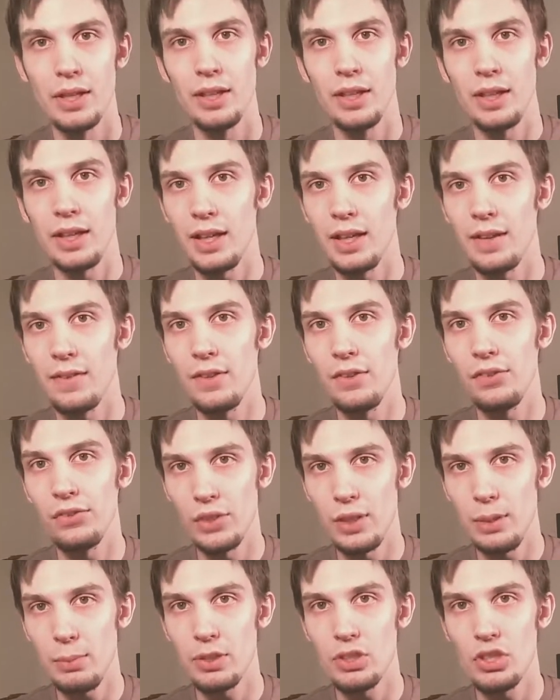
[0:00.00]
And this
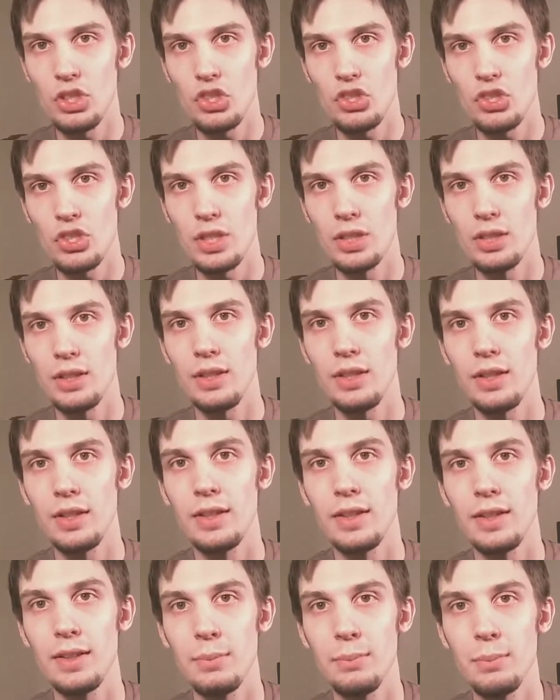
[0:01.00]
sleep condition
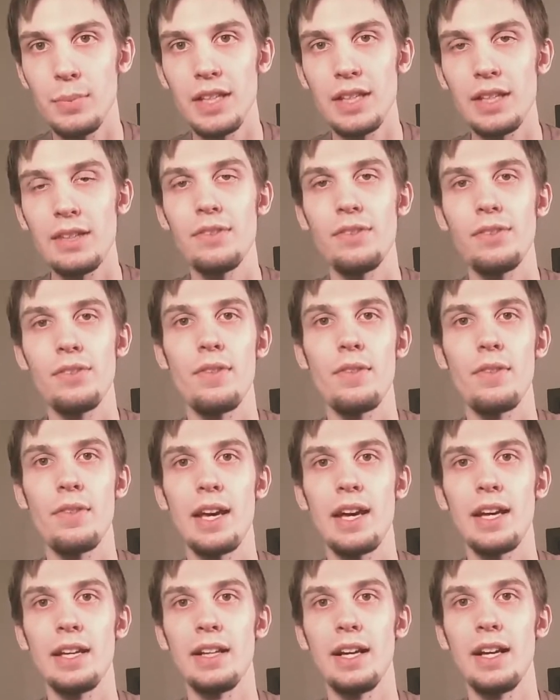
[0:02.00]
means
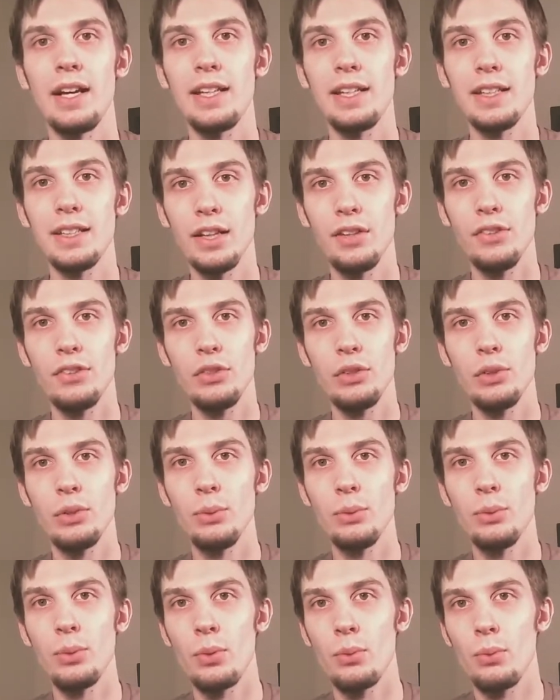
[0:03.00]
that I cannot
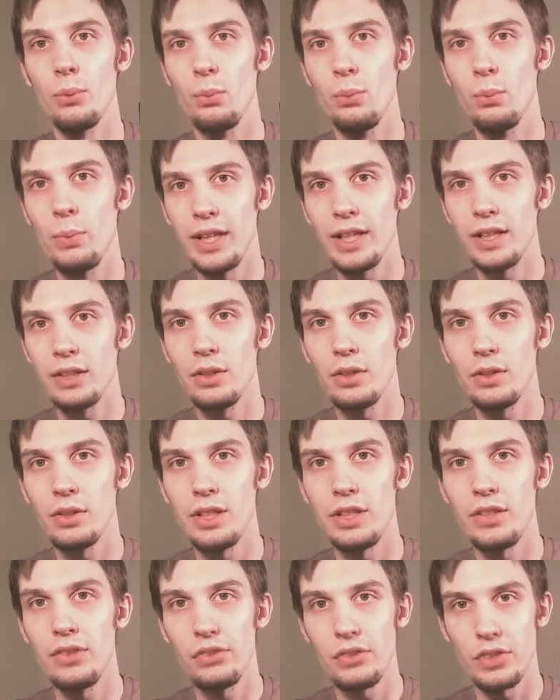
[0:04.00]
do
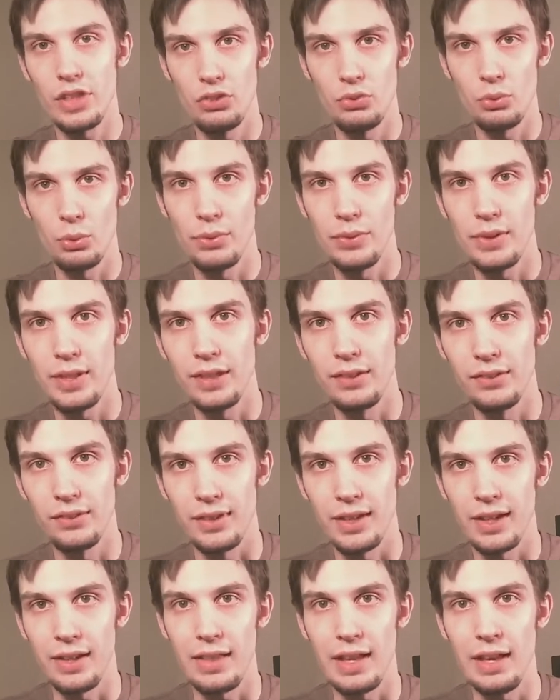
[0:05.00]
regularly scheduled things
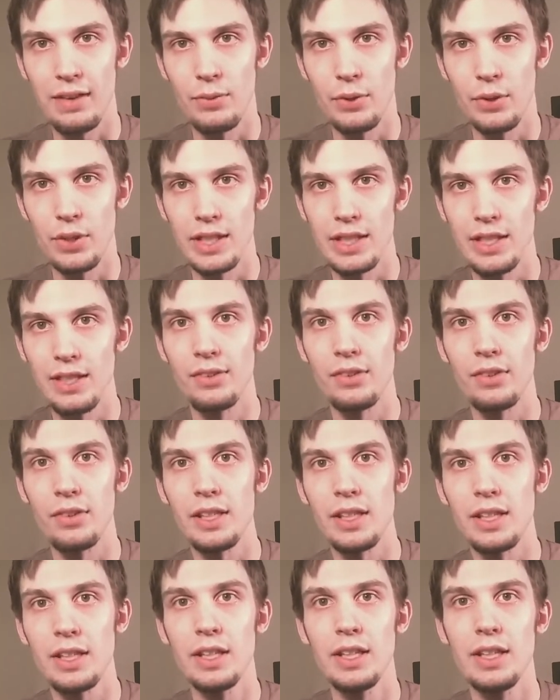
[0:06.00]
like that very
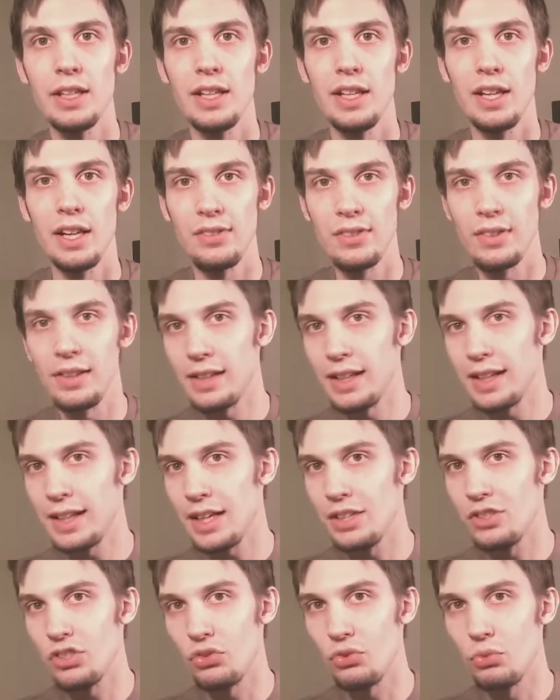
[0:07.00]
easily. It's not like
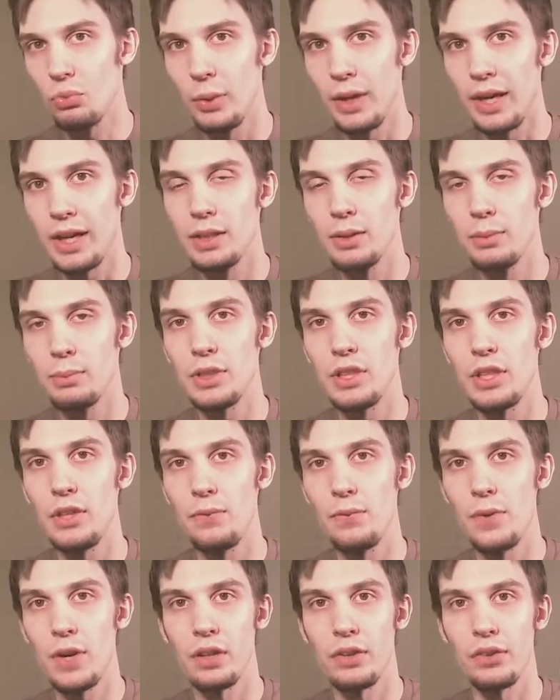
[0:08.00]
I just randomly
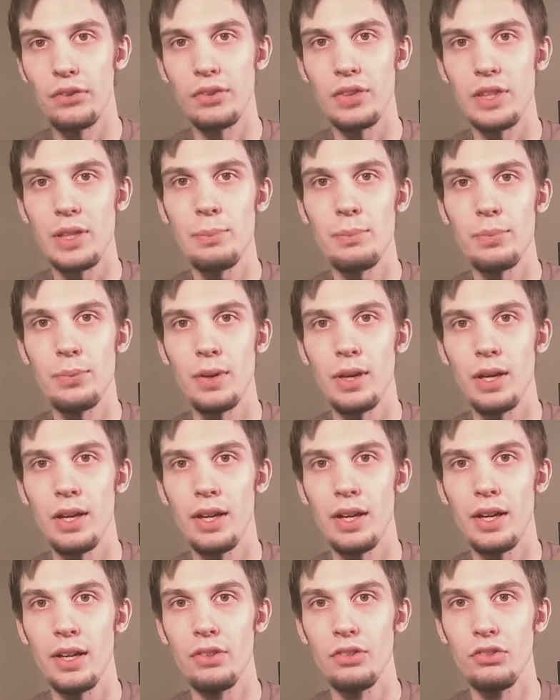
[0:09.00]
fall asleep
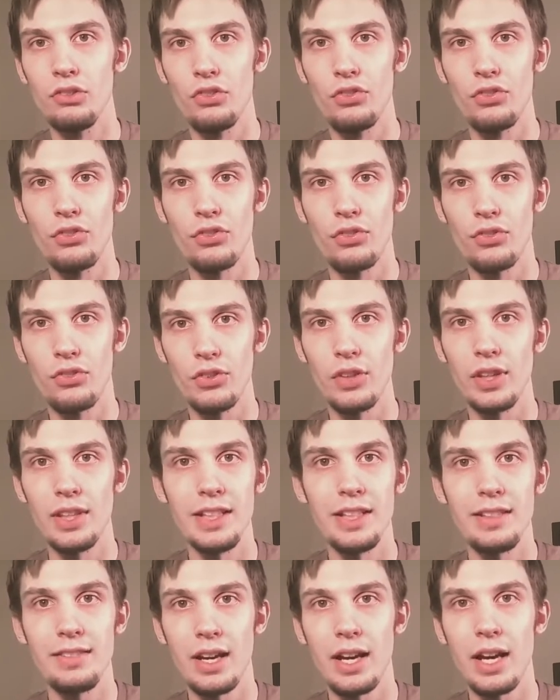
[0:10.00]
just
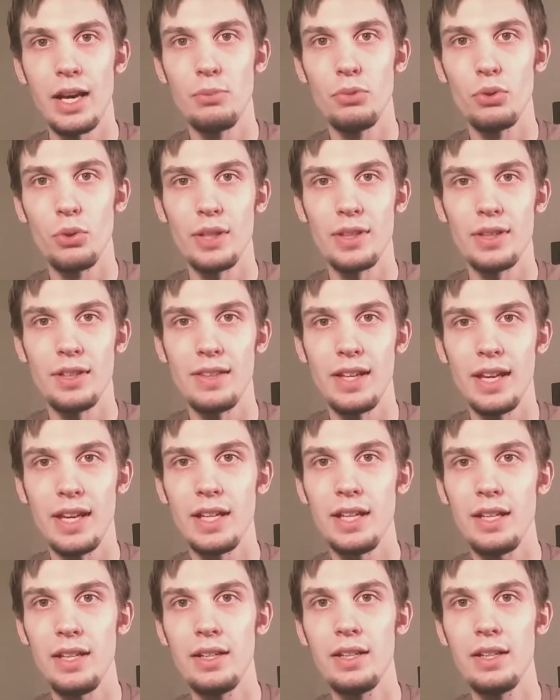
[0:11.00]
any time during the day.